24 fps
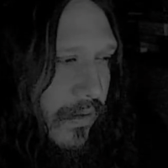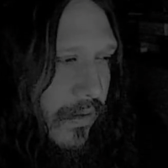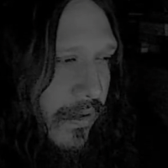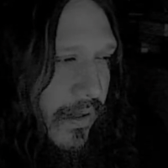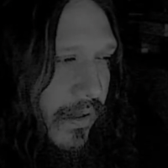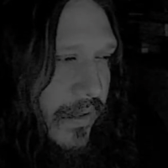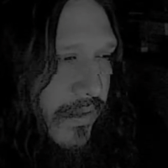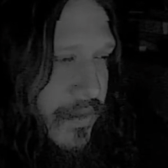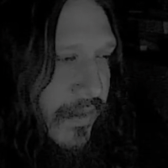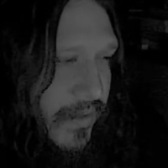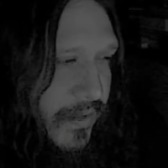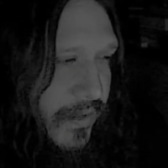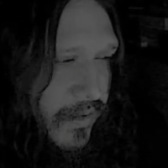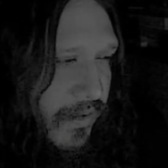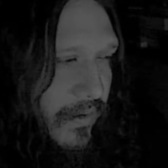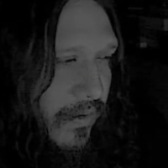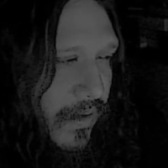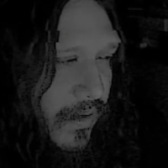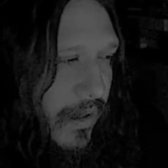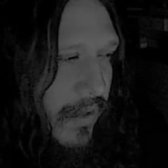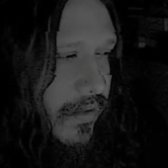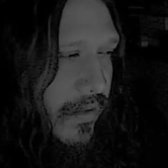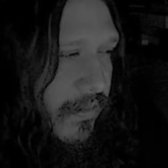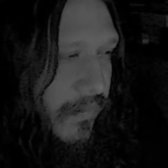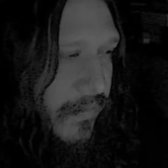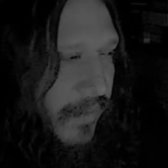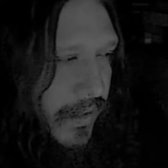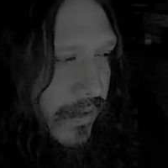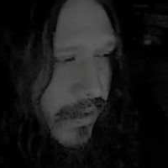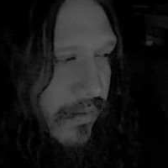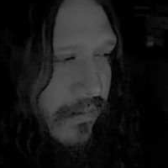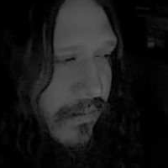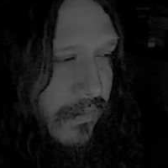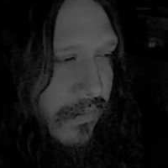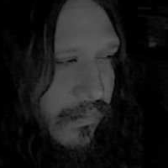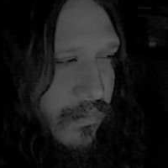That's just so odd to
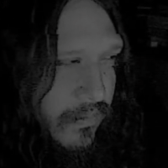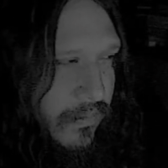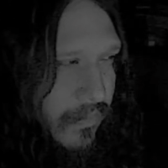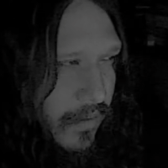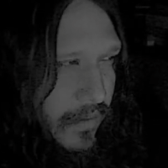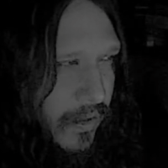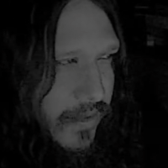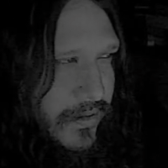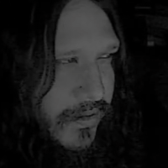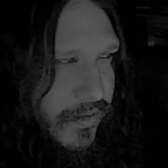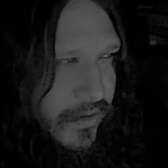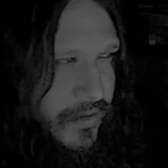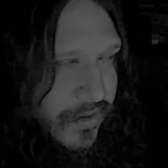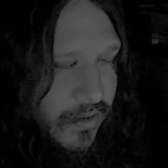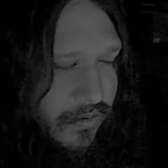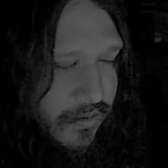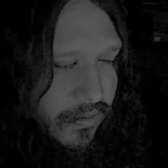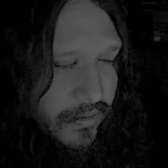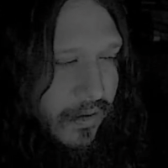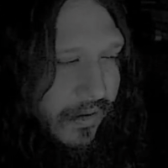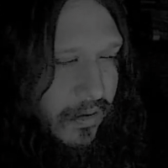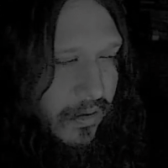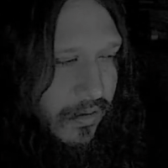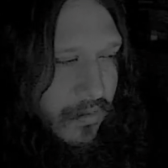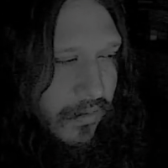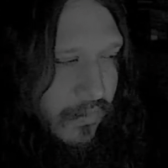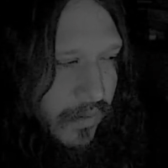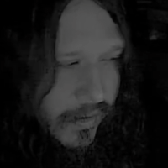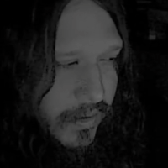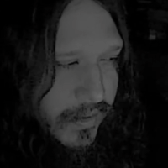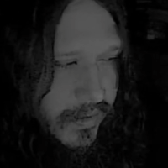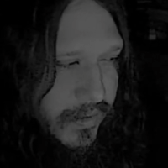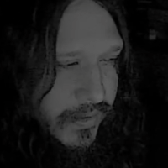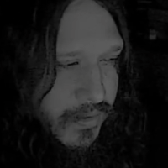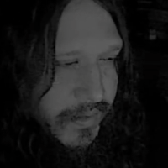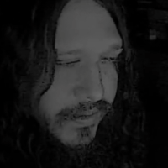me. Like just no longer
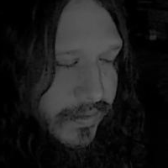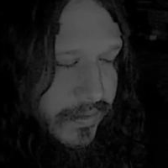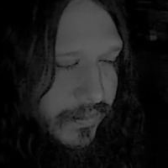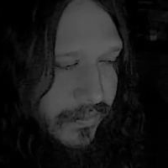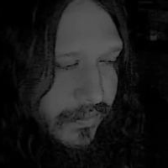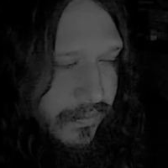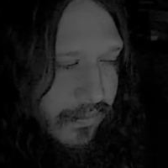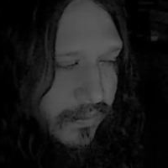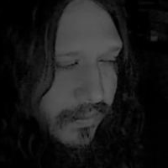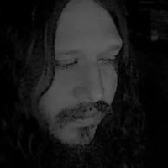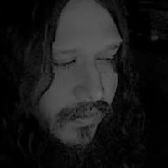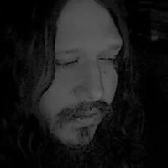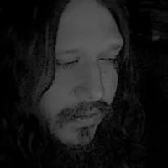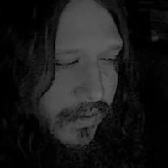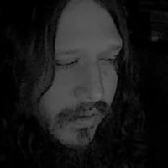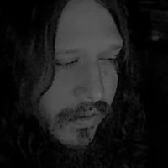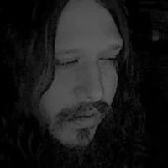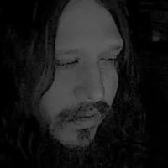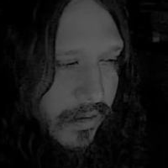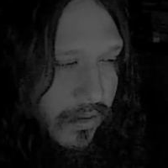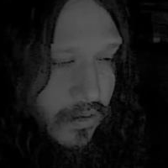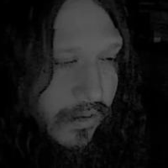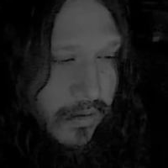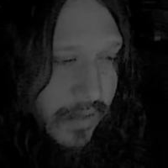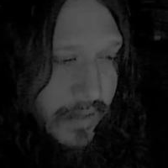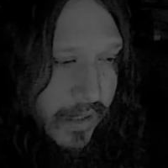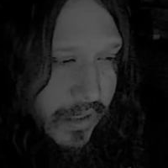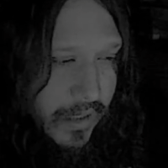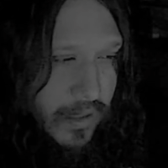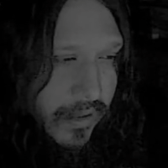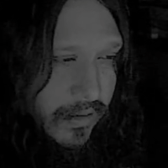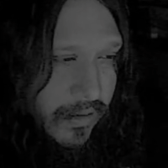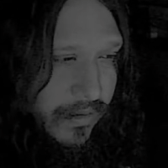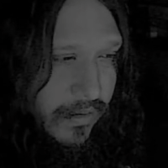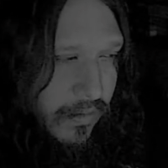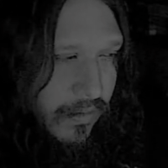wanting to learn
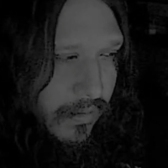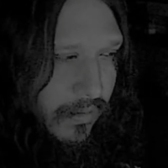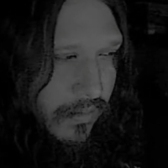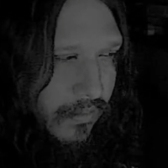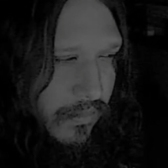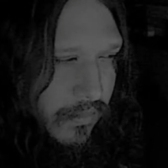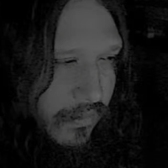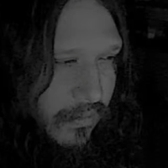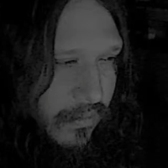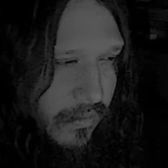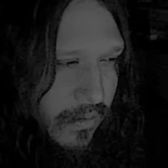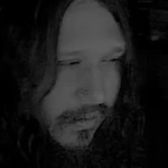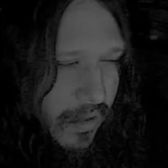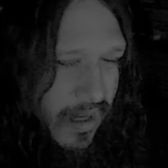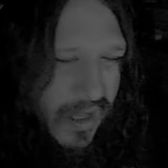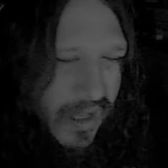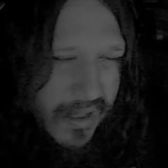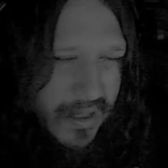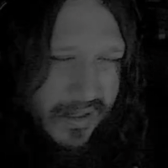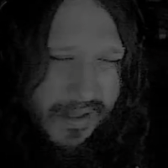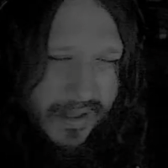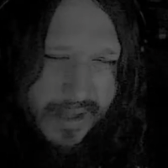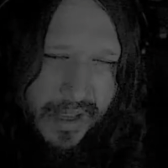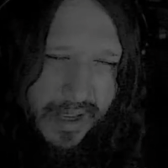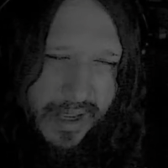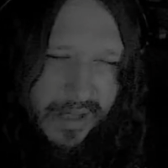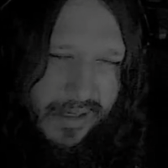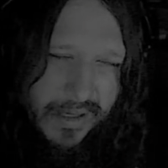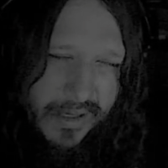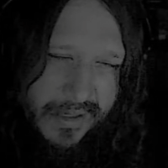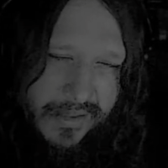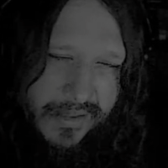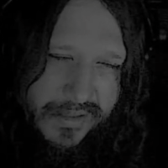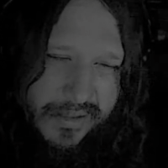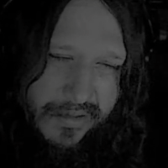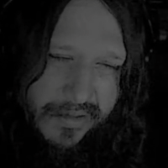anything. I'd
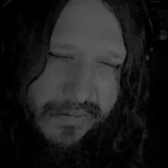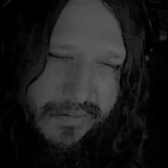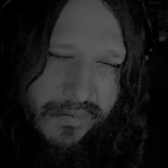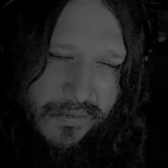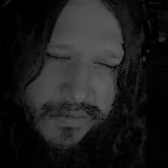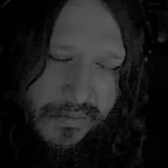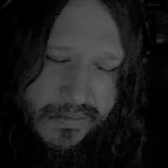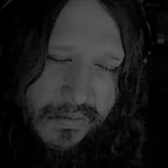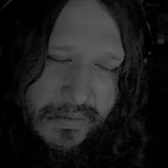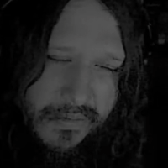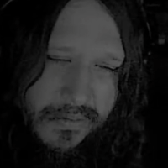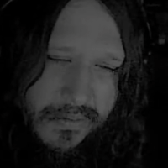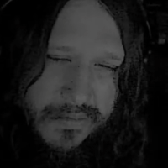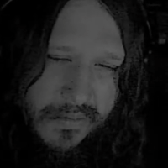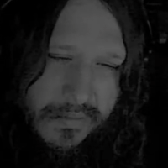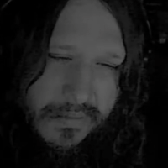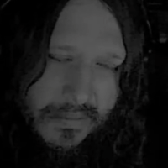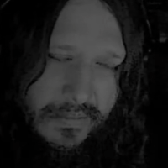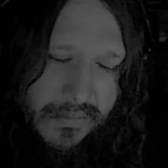get so bored.